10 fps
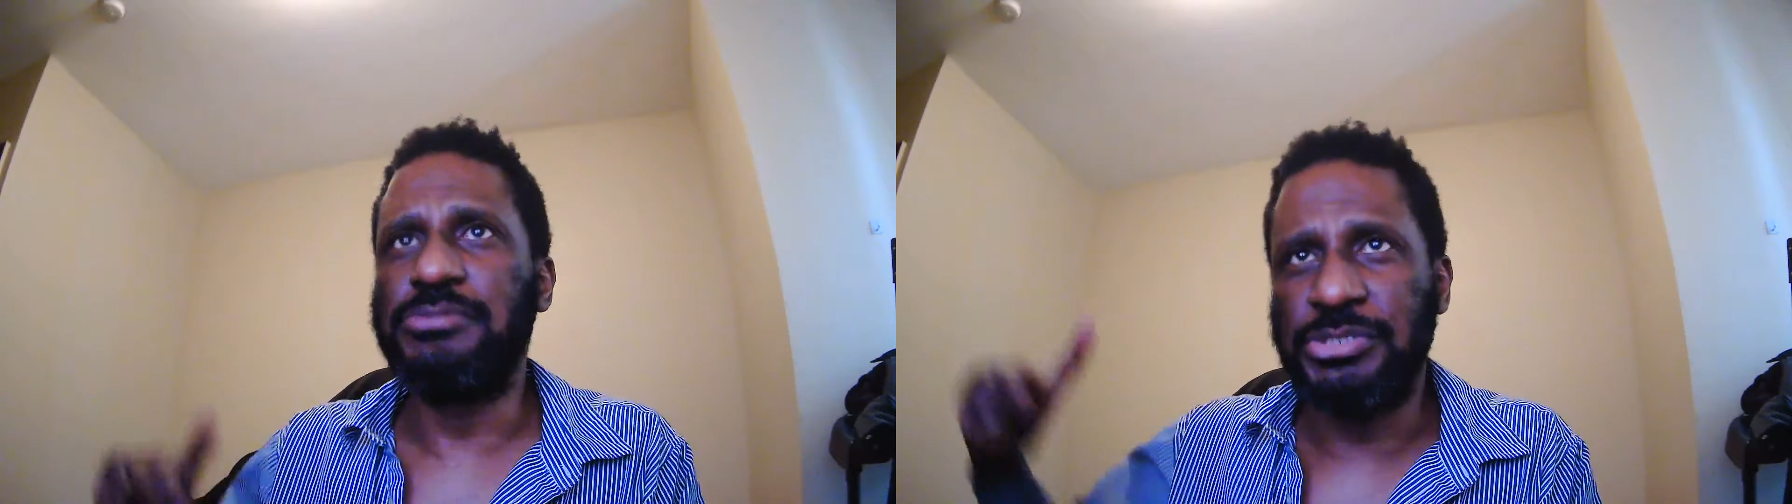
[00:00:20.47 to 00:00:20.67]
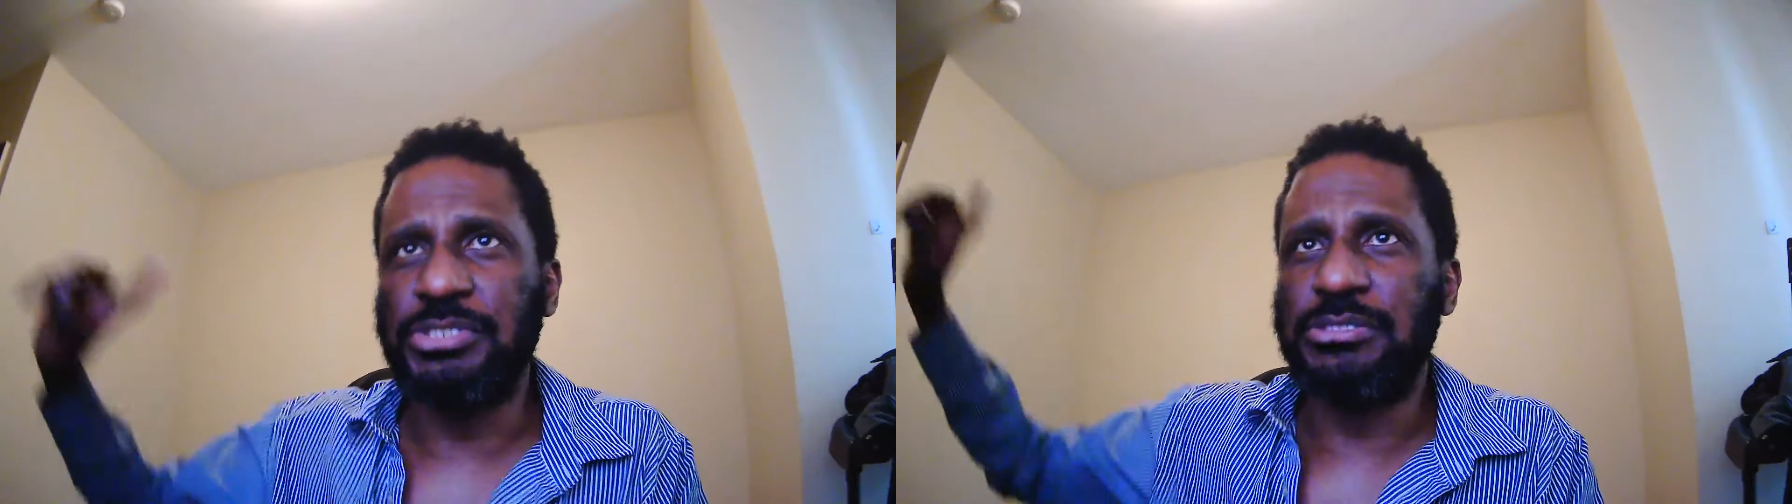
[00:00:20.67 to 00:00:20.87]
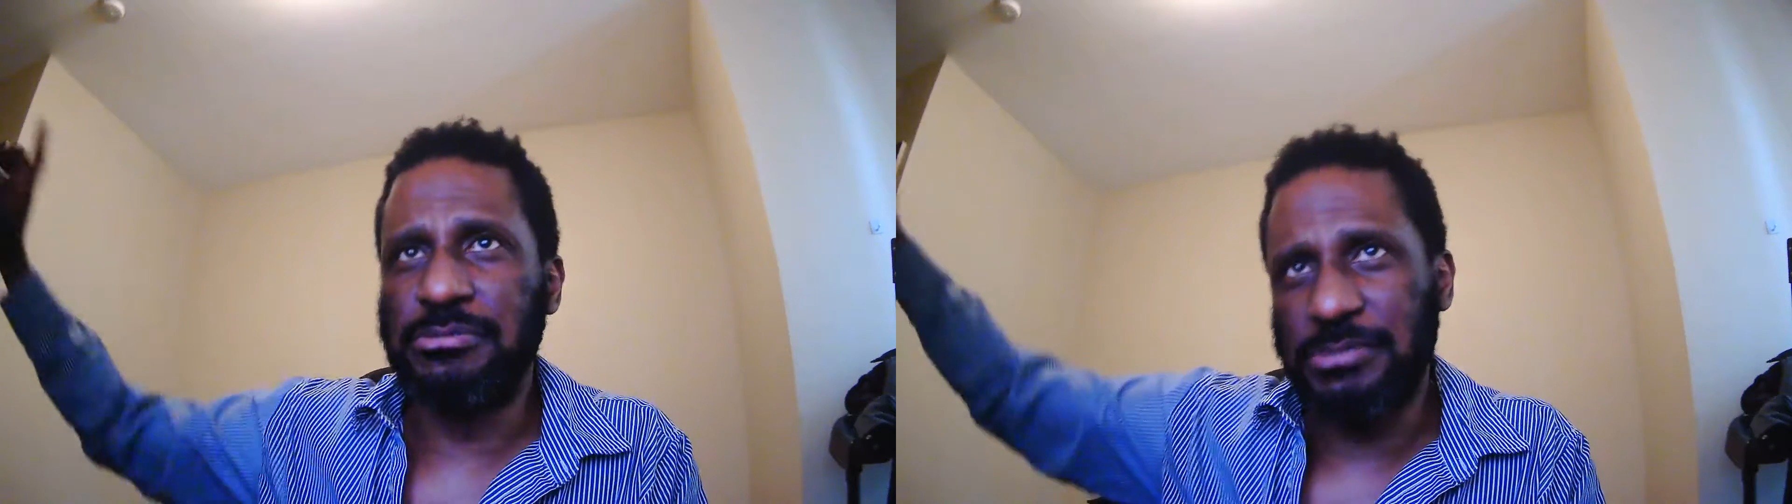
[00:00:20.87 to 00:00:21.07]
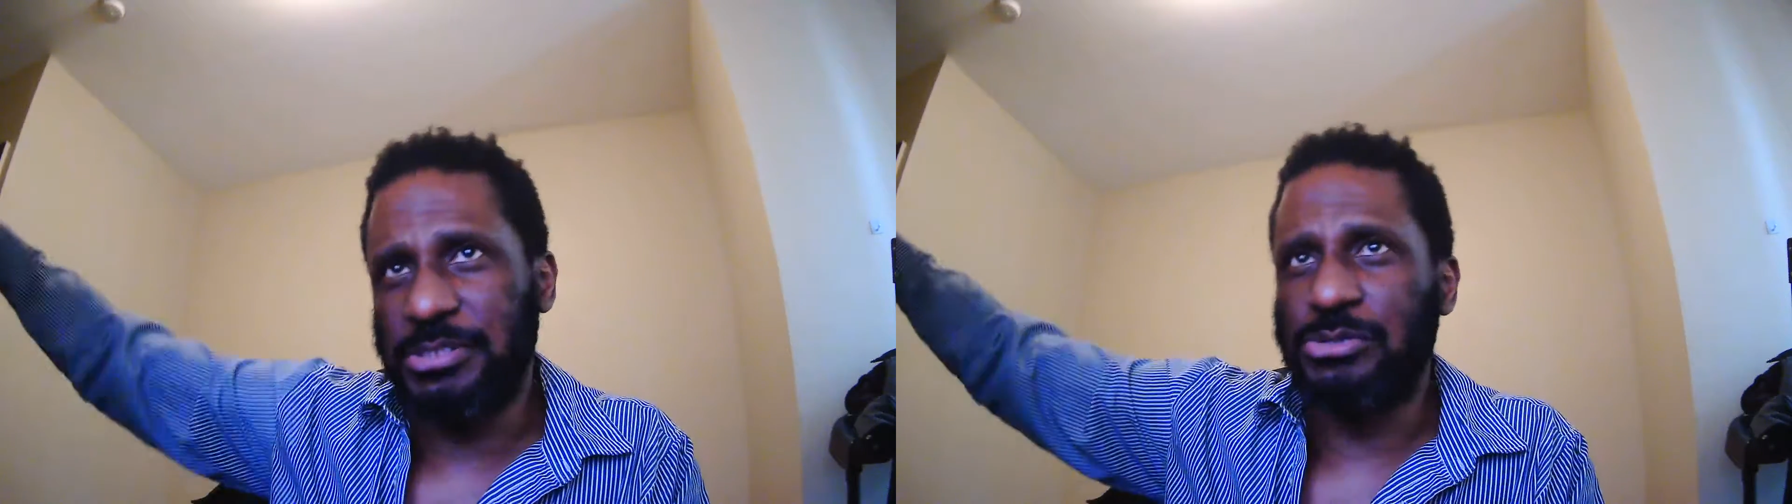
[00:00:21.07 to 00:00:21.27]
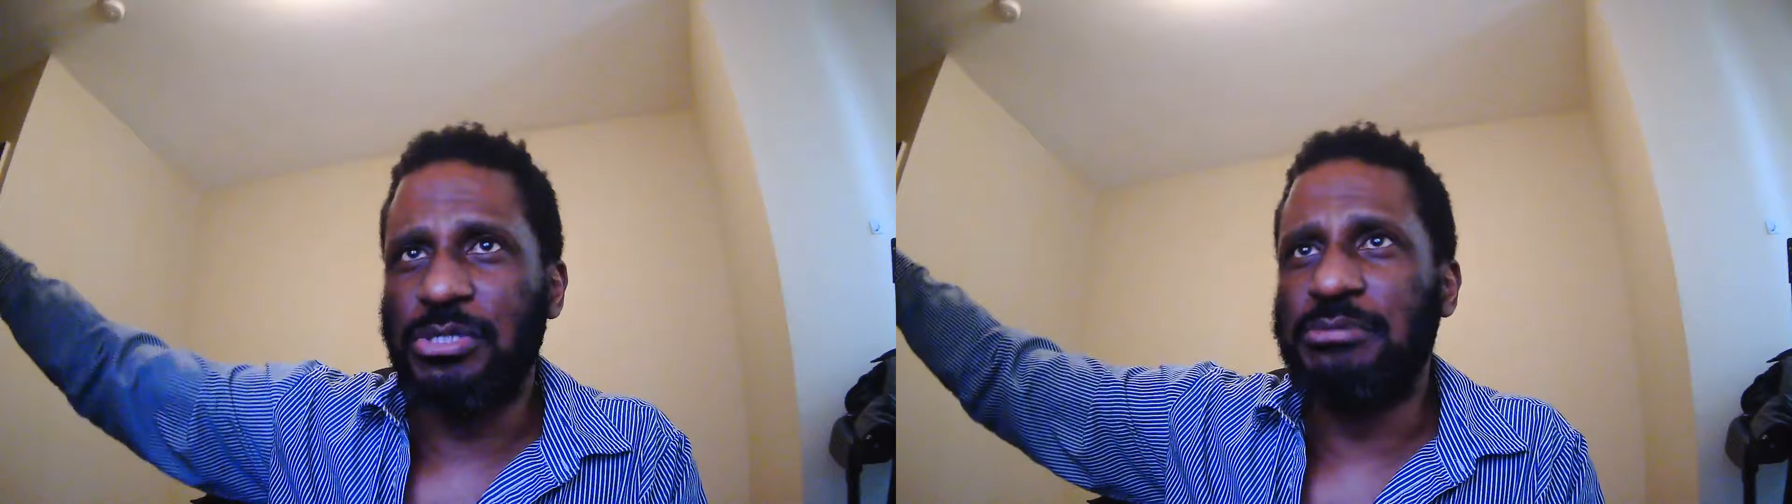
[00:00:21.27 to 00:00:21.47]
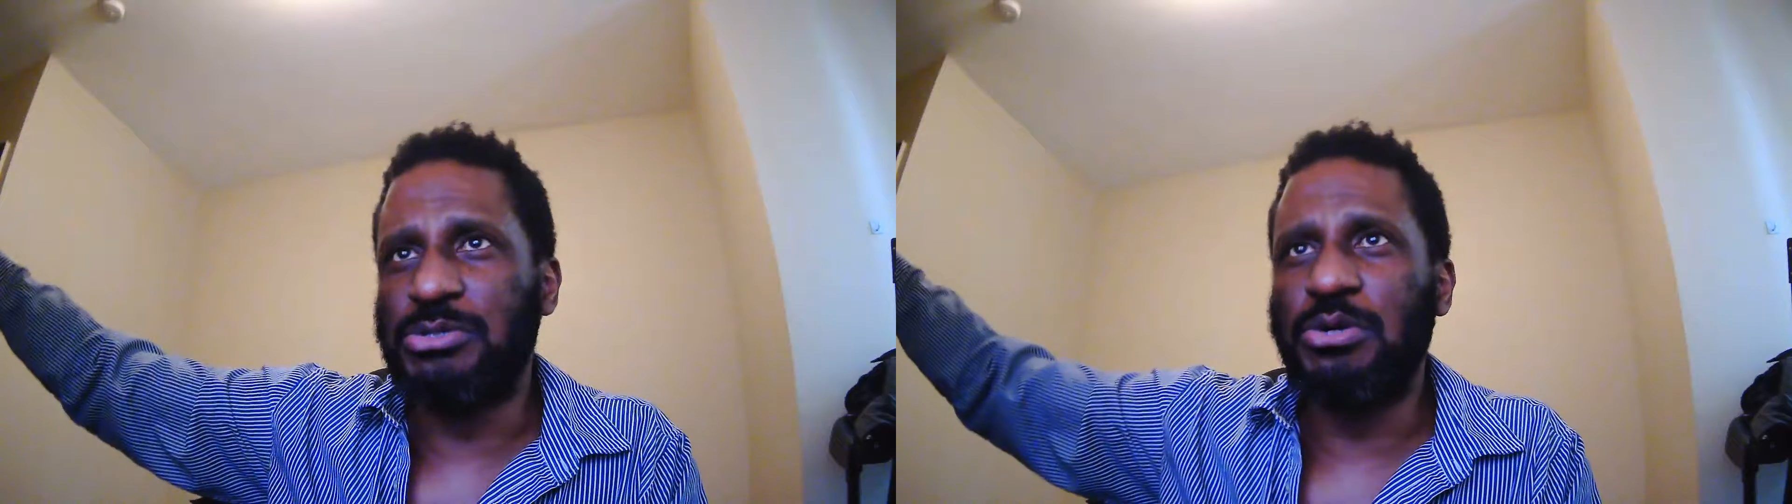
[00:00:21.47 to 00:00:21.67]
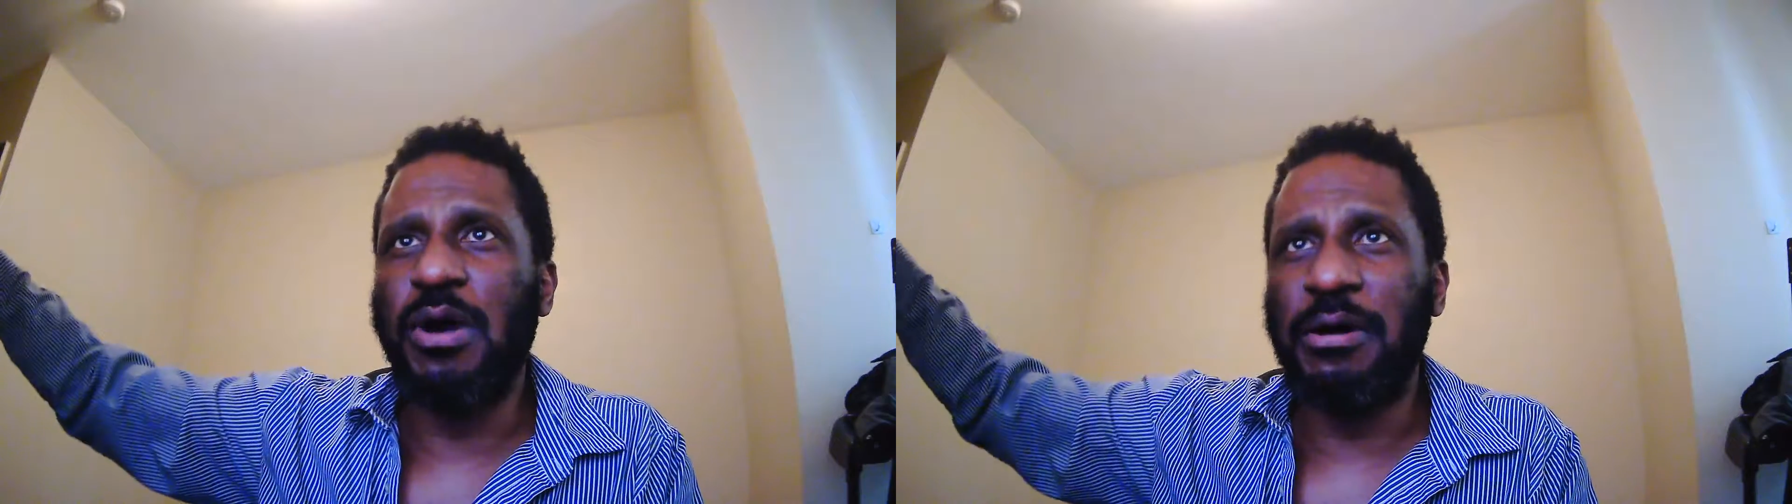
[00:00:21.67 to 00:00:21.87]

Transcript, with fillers: She she told them to go